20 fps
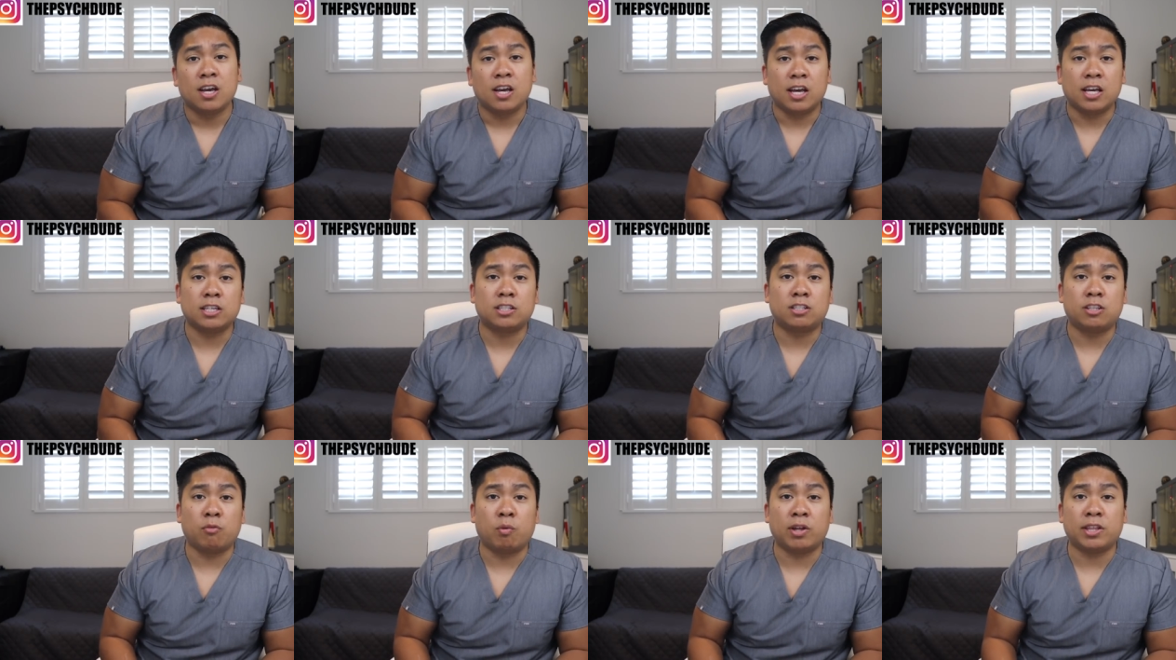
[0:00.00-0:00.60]

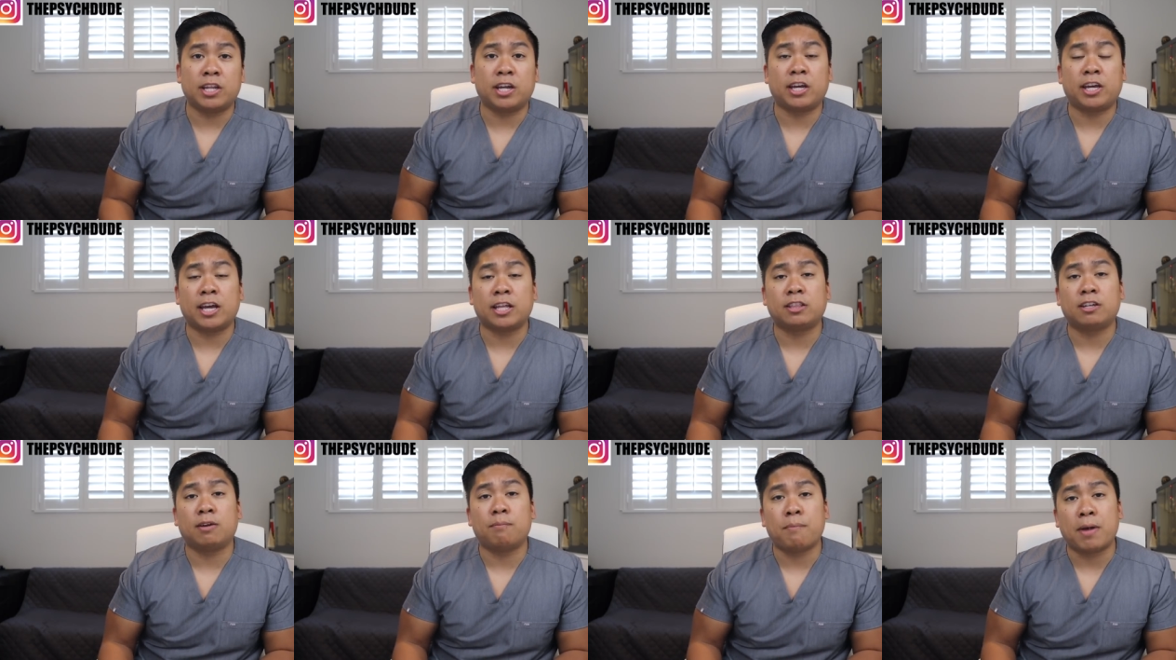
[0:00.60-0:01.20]
is when they
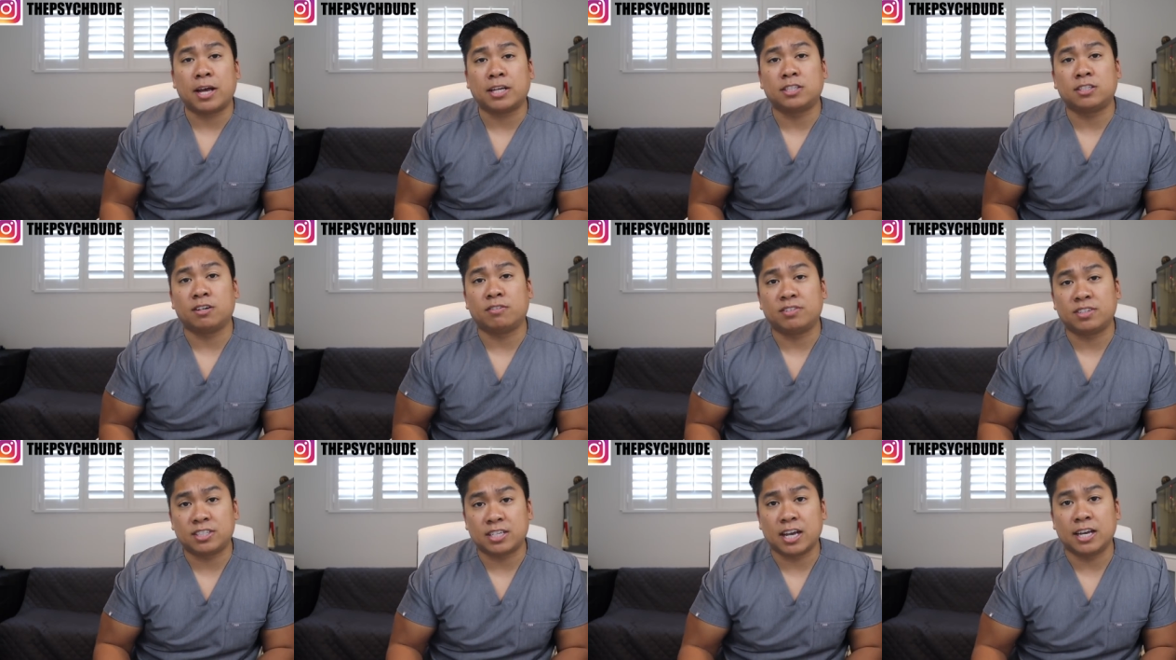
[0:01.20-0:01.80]
get their Master
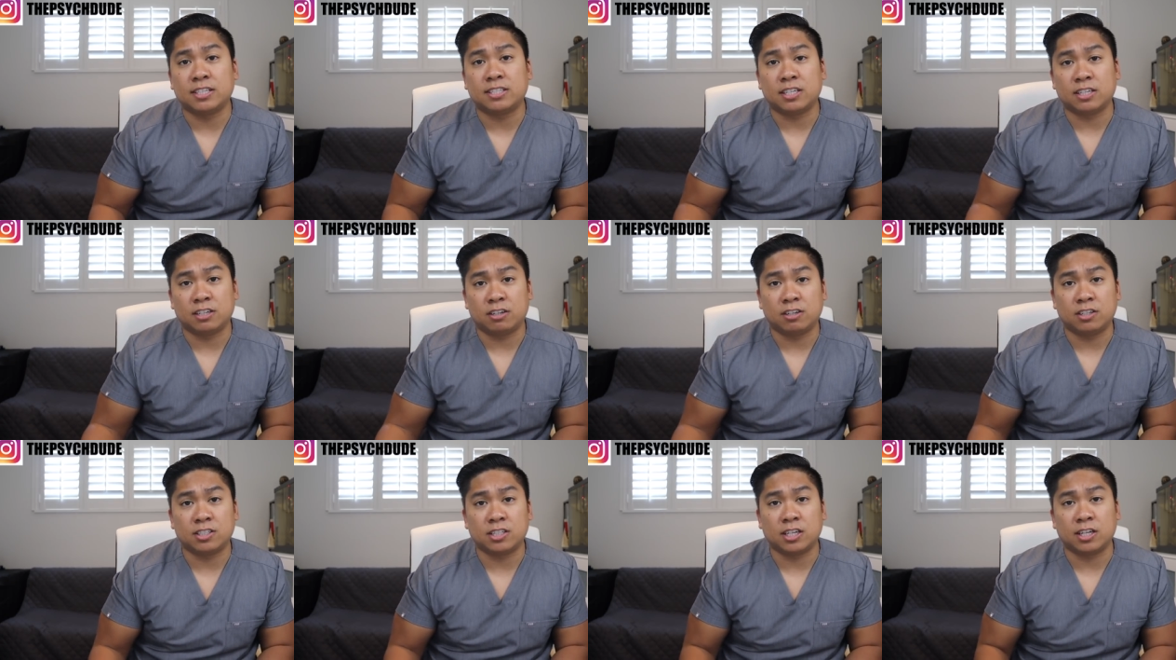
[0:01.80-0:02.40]
of Science in
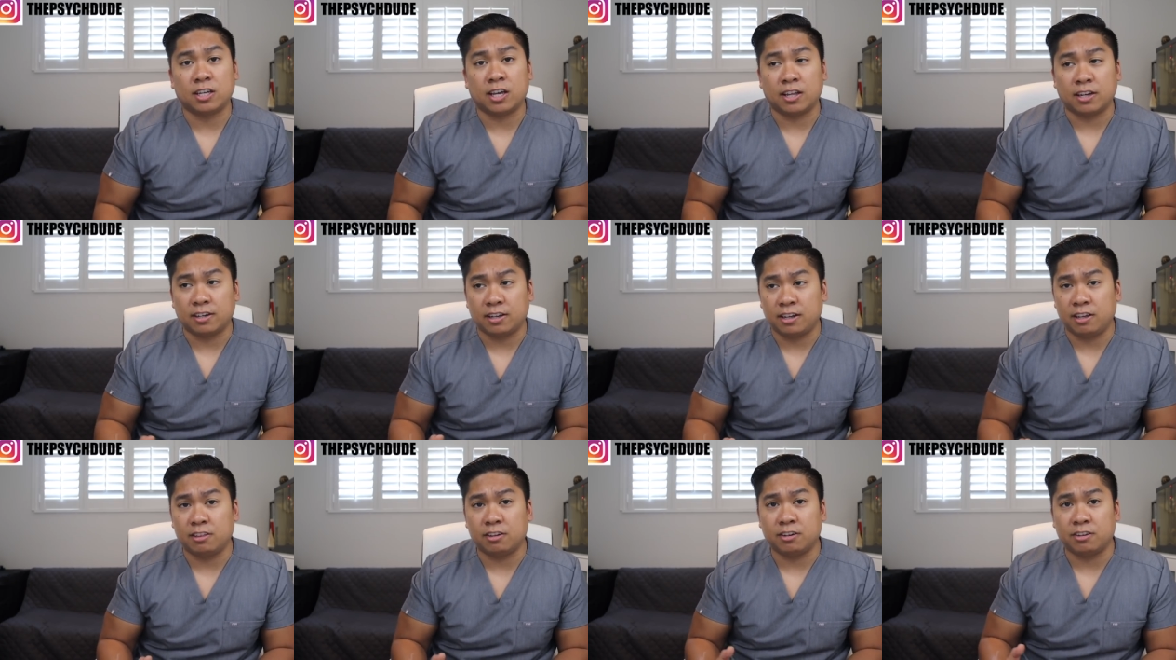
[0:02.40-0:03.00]
Nursing, and
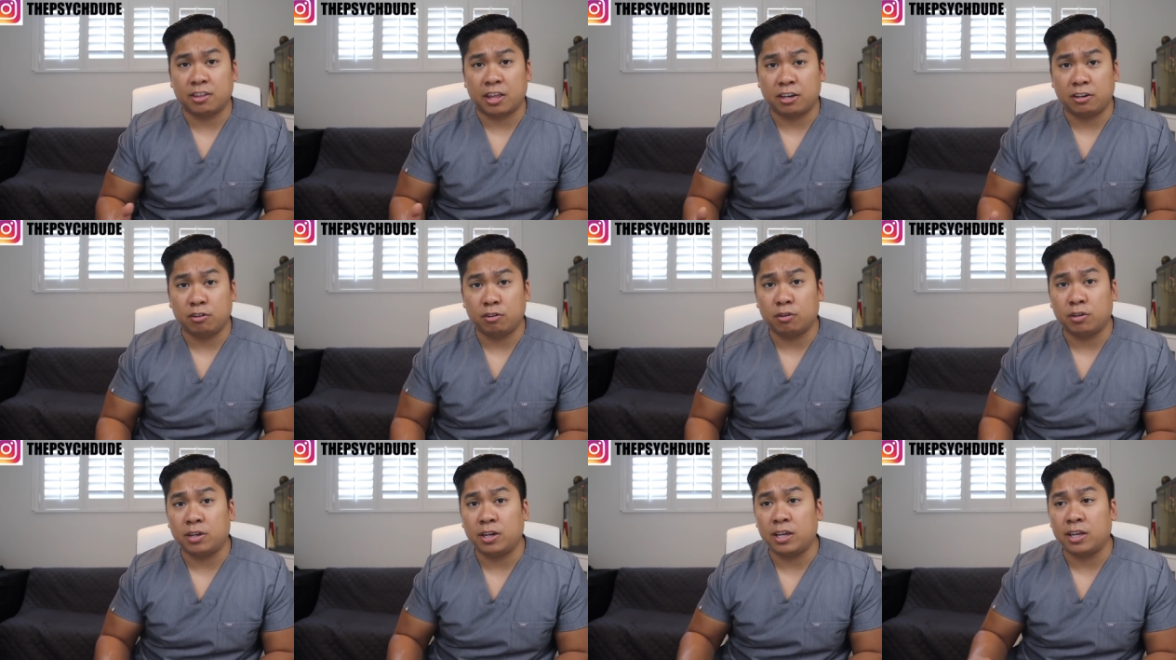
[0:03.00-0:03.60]
either they
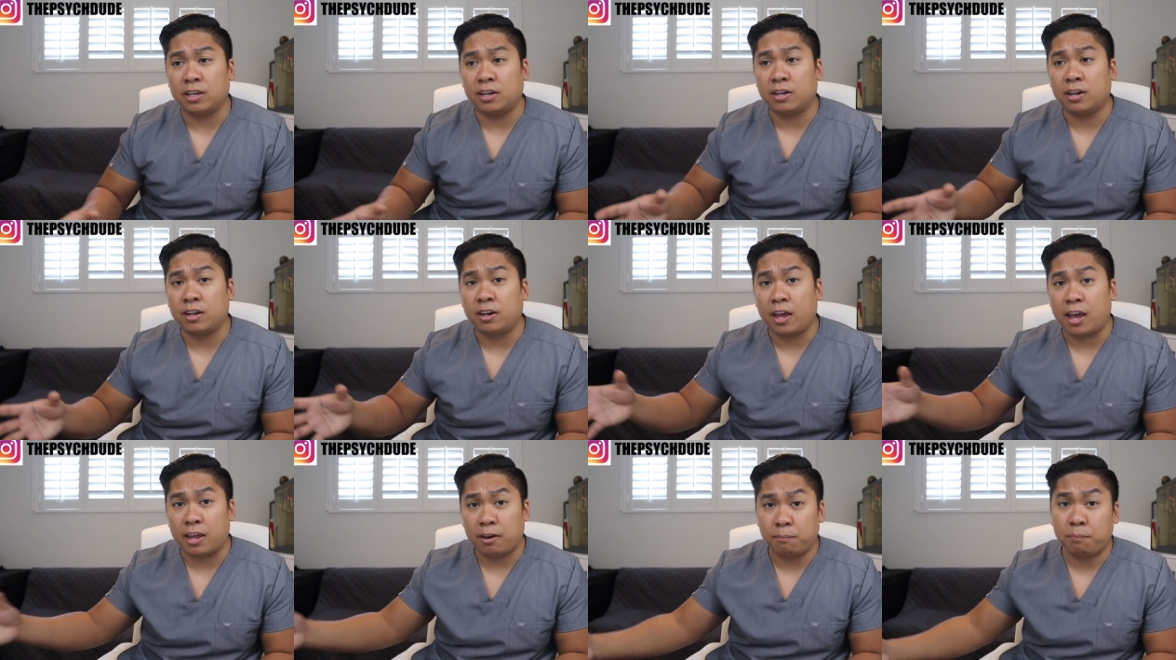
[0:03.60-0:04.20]
do it in
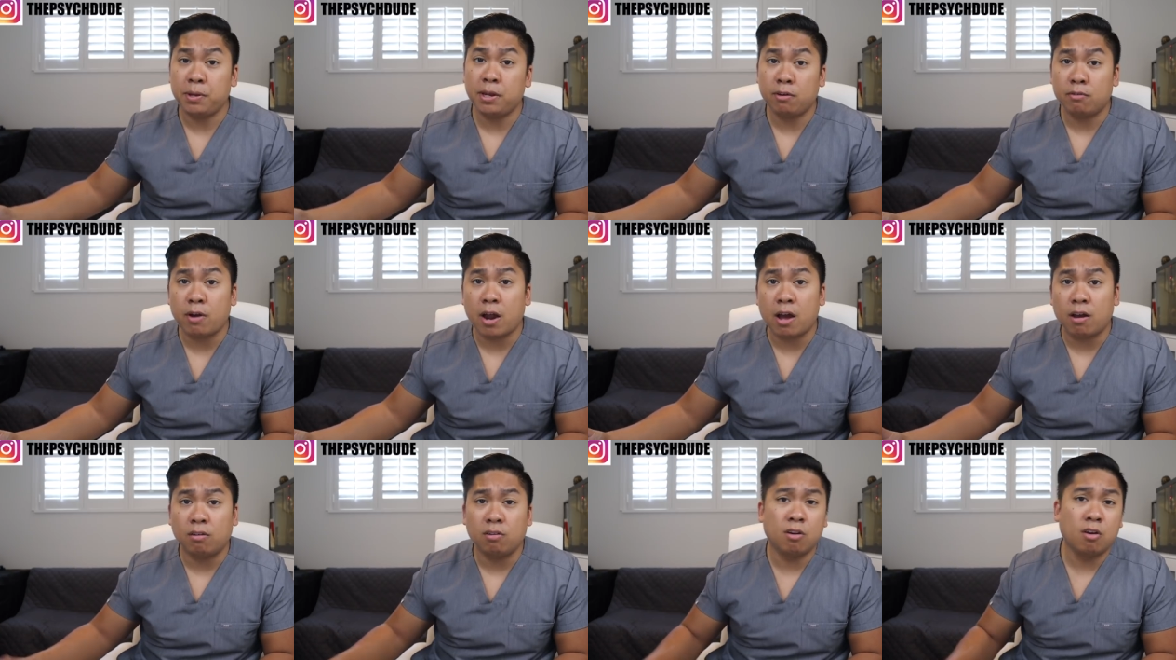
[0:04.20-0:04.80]
an N P
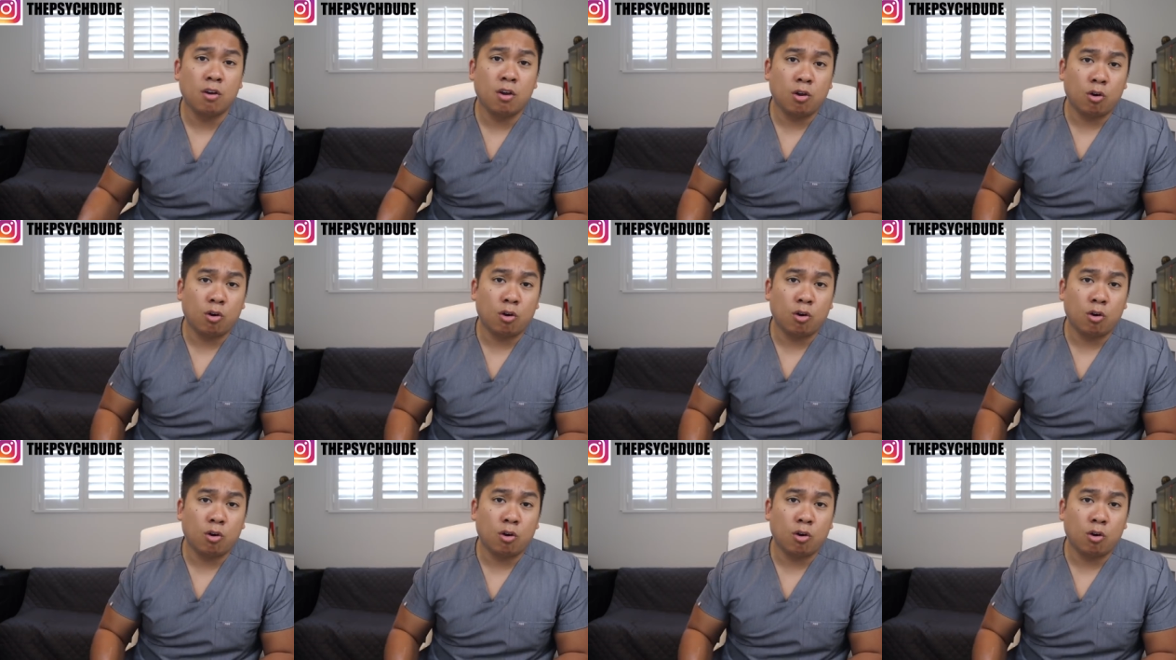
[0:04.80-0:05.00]
route,